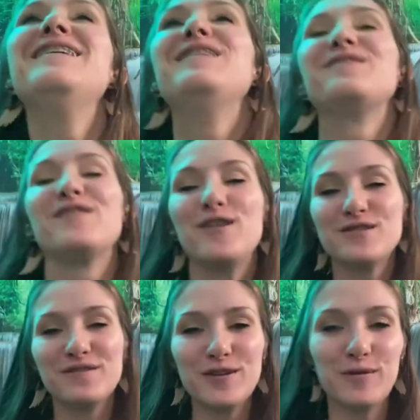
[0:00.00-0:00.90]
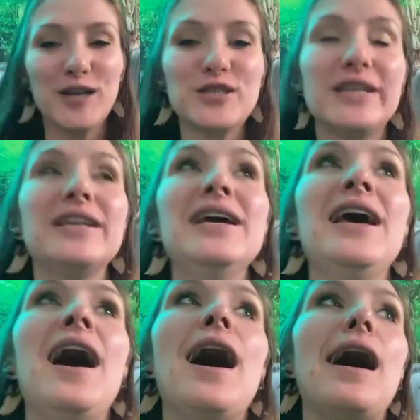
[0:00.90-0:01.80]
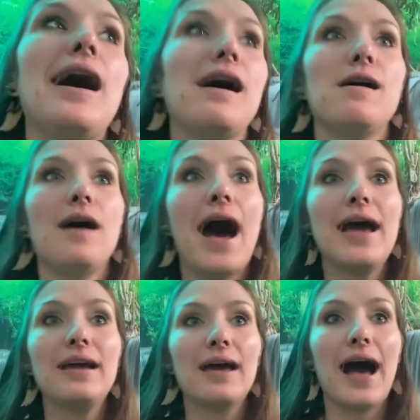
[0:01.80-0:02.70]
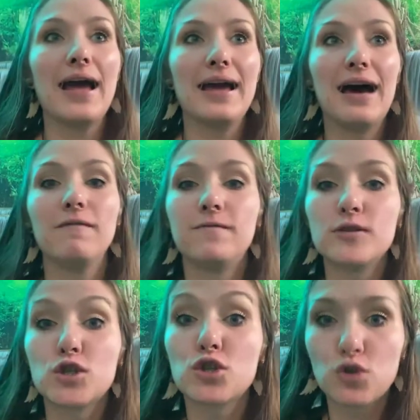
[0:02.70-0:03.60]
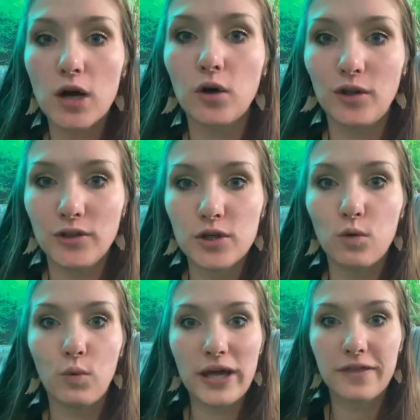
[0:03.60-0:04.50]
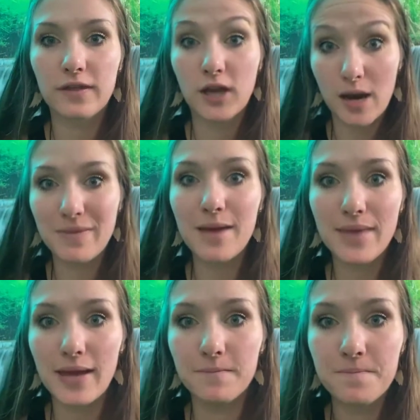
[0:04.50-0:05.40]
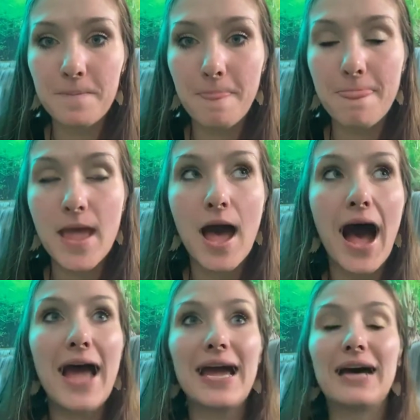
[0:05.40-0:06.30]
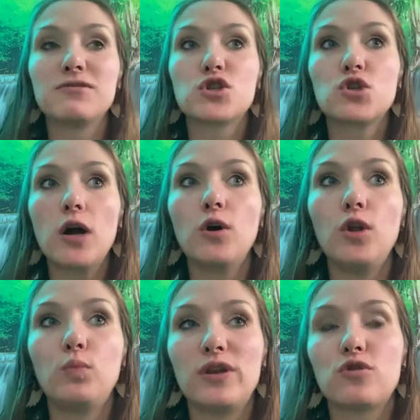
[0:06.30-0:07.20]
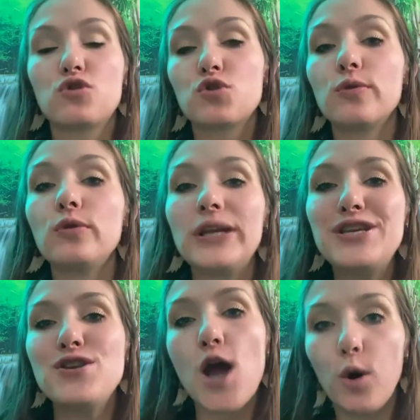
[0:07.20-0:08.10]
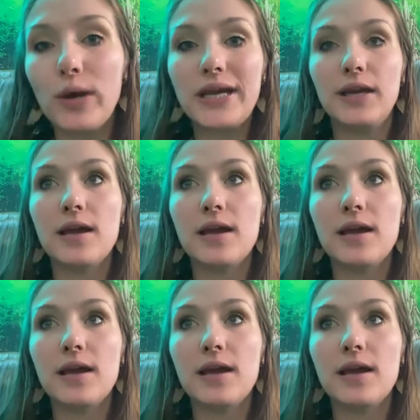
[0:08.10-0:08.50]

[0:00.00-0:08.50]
for those of you watching. I have struggled with commitment. I have struggled with truly knowing